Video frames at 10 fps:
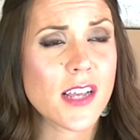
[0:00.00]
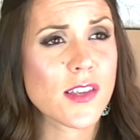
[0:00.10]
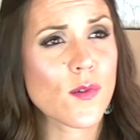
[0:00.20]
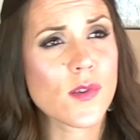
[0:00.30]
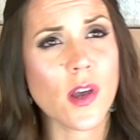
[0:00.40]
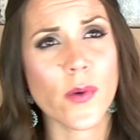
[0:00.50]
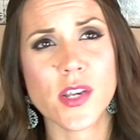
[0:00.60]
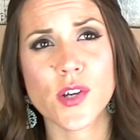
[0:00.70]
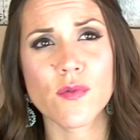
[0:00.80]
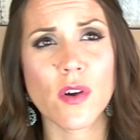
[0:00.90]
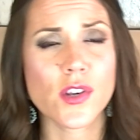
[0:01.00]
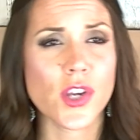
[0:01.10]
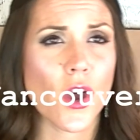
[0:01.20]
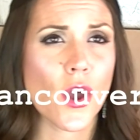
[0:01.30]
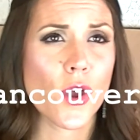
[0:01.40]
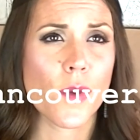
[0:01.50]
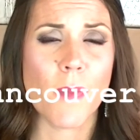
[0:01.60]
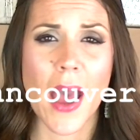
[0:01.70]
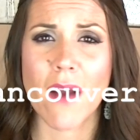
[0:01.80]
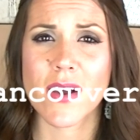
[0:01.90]
It's also in Toronto,
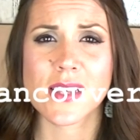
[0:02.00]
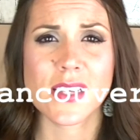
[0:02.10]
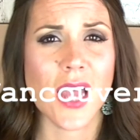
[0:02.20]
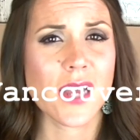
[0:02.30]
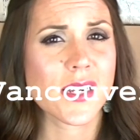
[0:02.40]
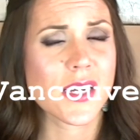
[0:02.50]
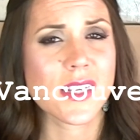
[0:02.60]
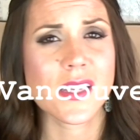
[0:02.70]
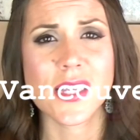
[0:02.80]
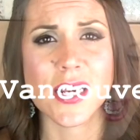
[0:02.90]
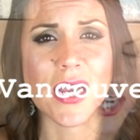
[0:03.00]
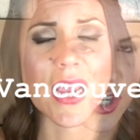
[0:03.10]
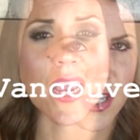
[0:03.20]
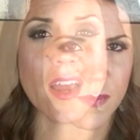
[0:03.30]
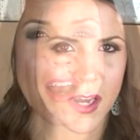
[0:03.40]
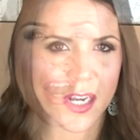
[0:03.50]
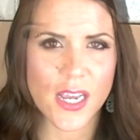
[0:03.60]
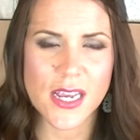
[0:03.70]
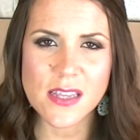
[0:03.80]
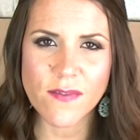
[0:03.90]
London, Sydney, but it
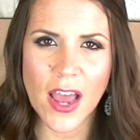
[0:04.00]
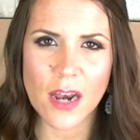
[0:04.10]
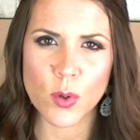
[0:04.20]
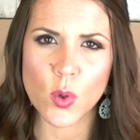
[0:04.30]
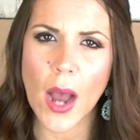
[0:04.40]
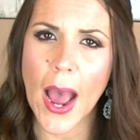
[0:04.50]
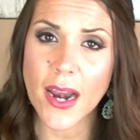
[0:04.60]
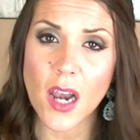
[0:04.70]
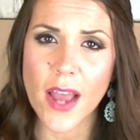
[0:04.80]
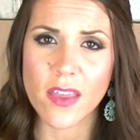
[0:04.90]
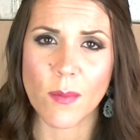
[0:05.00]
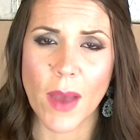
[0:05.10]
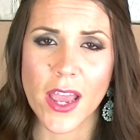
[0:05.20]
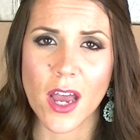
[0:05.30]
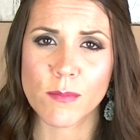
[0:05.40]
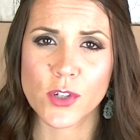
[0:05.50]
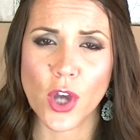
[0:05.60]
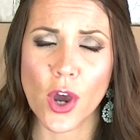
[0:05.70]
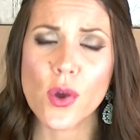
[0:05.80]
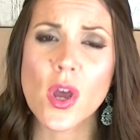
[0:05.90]
is available, unlike the makeup
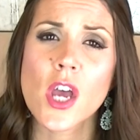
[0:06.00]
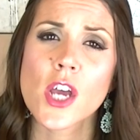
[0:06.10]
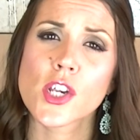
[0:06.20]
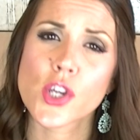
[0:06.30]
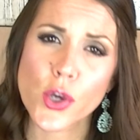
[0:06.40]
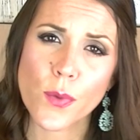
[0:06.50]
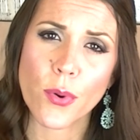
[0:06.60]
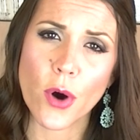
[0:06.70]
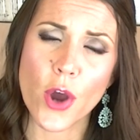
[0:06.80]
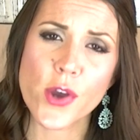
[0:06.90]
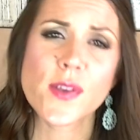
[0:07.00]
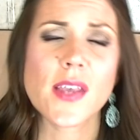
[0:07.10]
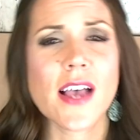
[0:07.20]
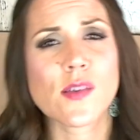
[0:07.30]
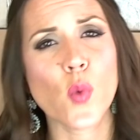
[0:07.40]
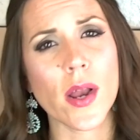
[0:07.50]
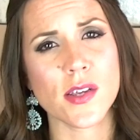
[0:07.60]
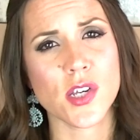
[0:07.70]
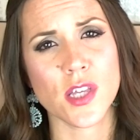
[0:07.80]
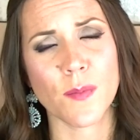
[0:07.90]
show, to pros as well
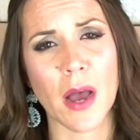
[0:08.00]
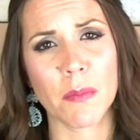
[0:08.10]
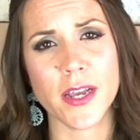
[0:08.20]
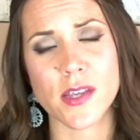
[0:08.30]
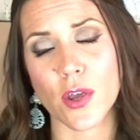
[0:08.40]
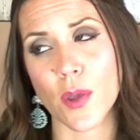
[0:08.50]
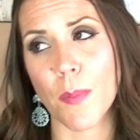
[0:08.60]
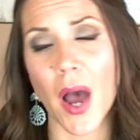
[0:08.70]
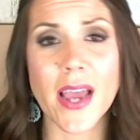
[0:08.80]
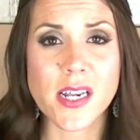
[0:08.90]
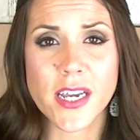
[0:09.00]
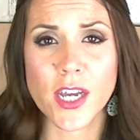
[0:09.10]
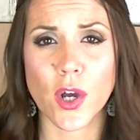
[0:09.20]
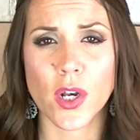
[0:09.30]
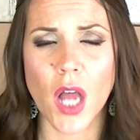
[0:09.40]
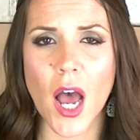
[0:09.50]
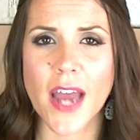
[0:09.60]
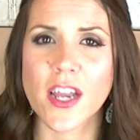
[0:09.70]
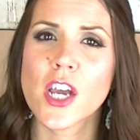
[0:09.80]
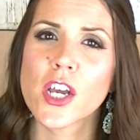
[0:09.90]
as to the public. So you buy a ticket
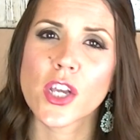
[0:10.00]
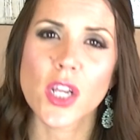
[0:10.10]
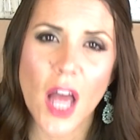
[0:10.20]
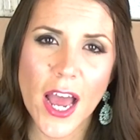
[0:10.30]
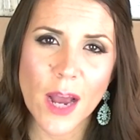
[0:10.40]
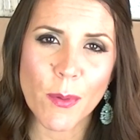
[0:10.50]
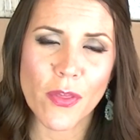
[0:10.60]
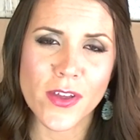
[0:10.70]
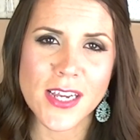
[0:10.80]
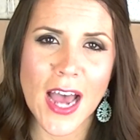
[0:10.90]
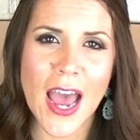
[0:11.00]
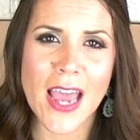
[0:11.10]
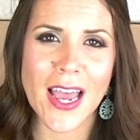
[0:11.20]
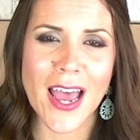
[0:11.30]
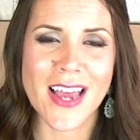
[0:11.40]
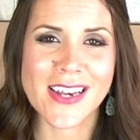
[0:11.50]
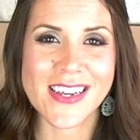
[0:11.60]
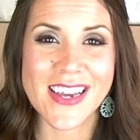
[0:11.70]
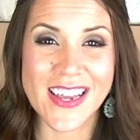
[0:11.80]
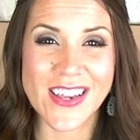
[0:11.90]
online, you line up on the day and
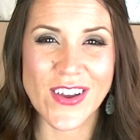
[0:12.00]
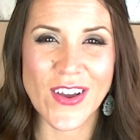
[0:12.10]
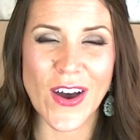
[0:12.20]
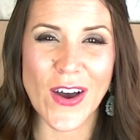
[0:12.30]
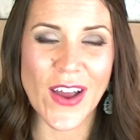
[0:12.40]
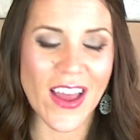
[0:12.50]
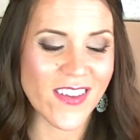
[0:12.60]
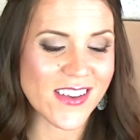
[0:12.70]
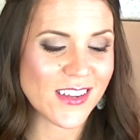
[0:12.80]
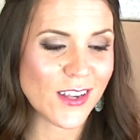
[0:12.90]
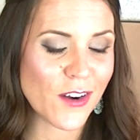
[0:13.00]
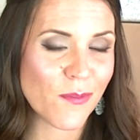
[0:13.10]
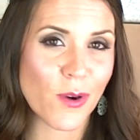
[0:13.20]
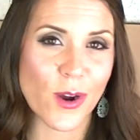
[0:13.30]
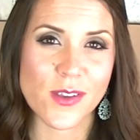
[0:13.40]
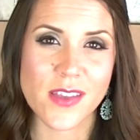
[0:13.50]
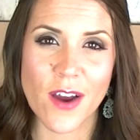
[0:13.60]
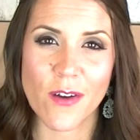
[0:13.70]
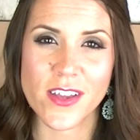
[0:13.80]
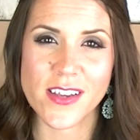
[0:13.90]
in you go and there's a lot of pros
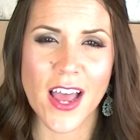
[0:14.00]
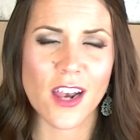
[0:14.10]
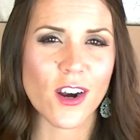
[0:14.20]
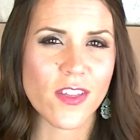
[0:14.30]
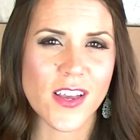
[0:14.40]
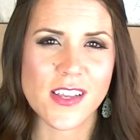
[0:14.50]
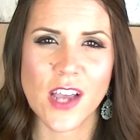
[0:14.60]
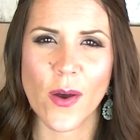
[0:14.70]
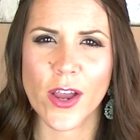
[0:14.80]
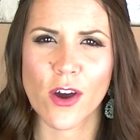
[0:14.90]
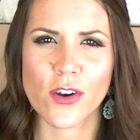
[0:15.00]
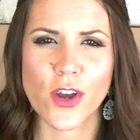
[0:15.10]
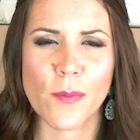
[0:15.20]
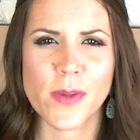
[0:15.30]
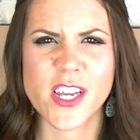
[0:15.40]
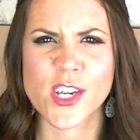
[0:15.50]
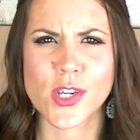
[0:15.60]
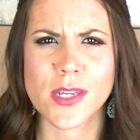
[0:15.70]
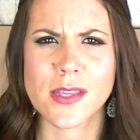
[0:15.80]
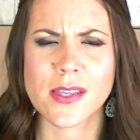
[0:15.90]
there on the day, a lot of things going on,
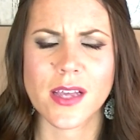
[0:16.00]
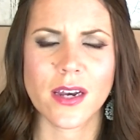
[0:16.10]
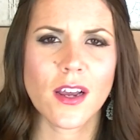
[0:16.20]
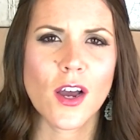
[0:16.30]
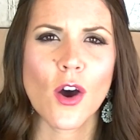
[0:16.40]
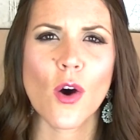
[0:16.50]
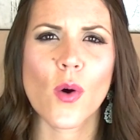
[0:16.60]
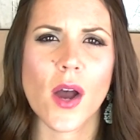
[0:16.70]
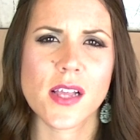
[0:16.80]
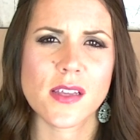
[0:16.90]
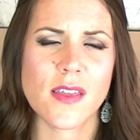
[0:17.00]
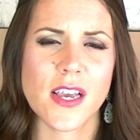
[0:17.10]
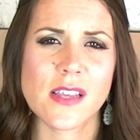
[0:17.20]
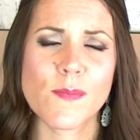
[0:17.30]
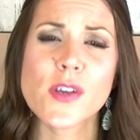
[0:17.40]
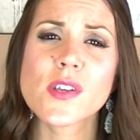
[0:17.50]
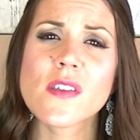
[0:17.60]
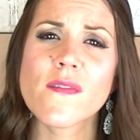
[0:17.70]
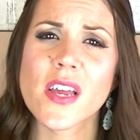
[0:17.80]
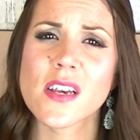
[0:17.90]
competitions and all kinds of things. Most of
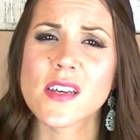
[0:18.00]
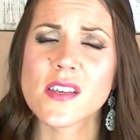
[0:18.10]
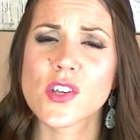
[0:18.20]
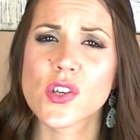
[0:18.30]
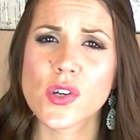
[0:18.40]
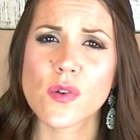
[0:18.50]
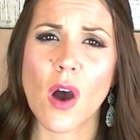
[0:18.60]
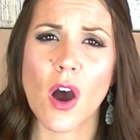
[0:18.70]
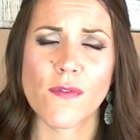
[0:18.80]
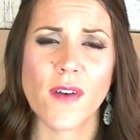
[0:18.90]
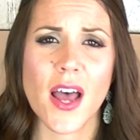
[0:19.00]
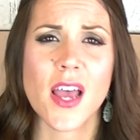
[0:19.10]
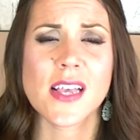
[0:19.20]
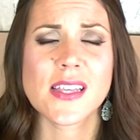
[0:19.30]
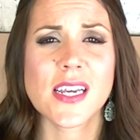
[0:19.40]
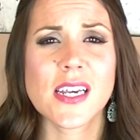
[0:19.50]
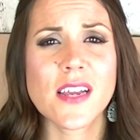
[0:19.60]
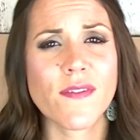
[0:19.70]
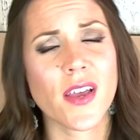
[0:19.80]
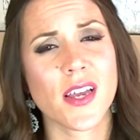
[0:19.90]
the vendors do offer
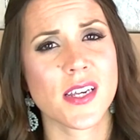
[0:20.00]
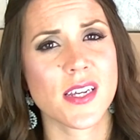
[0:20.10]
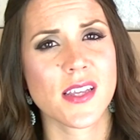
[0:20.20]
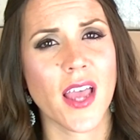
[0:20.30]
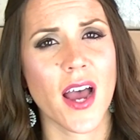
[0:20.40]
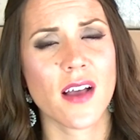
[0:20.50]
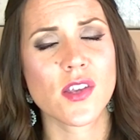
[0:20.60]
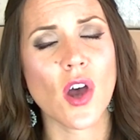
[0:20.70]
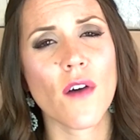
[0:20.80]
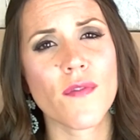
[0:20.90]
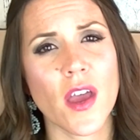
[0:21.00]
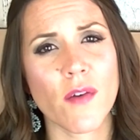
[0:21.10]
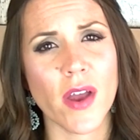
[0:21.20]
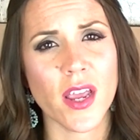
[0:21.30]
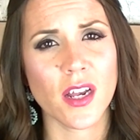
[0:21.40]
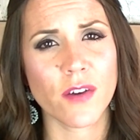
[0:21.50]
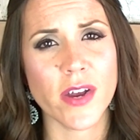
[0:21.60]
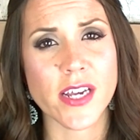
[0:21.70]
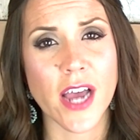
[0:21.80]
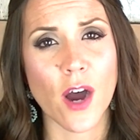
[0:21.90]
significant discounts off their regular
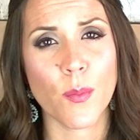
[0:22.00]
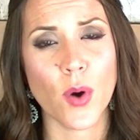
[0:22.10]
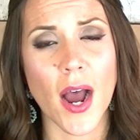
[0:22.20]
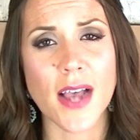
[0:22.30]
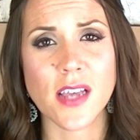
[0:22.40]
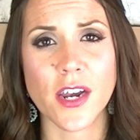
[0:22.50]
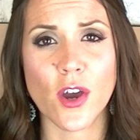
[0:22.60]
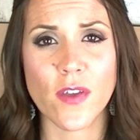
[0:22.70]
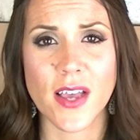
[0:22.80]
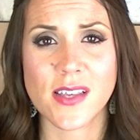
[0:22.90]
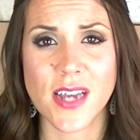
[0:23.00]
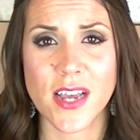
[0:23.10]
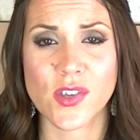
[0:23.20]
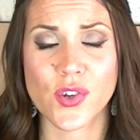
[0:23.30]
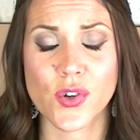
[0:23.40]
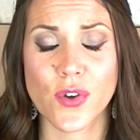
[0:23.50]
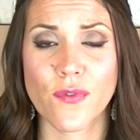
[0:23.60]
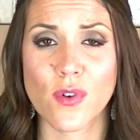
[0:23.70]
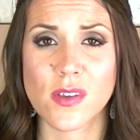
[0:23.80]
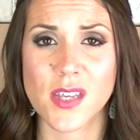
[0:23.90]
retail price. I know that stands true
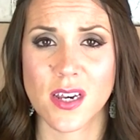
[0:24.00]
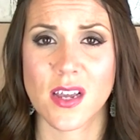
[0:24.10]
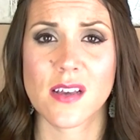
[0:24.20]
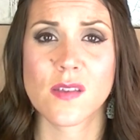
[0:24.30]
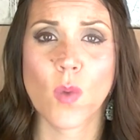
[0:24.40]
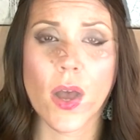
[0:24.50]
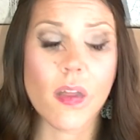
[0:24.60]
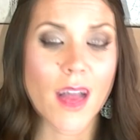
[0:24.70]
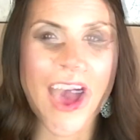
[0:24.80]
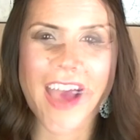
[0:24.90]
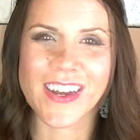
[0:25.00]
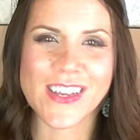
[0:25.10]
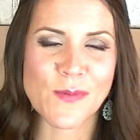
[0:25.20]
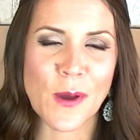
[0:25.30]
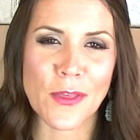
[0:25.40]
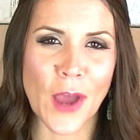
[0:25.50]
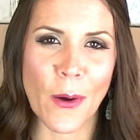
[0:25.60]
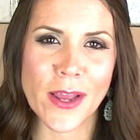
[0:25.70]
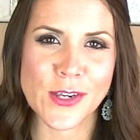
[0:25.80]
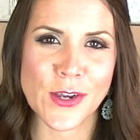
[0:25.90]
for Sydney as well and it is worth
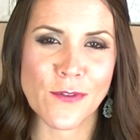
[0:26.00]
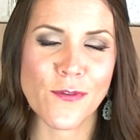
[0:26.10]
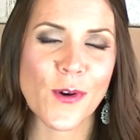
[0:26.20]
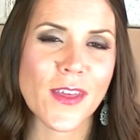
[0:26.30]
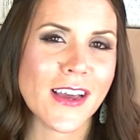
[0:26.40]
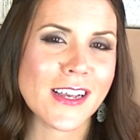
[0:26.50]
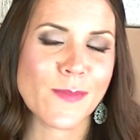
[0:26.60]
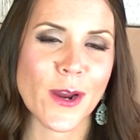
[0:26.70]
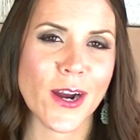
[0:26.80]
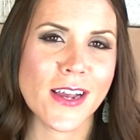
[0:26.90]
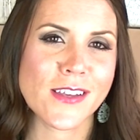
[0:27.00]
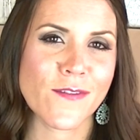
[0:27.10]
going to for the experience.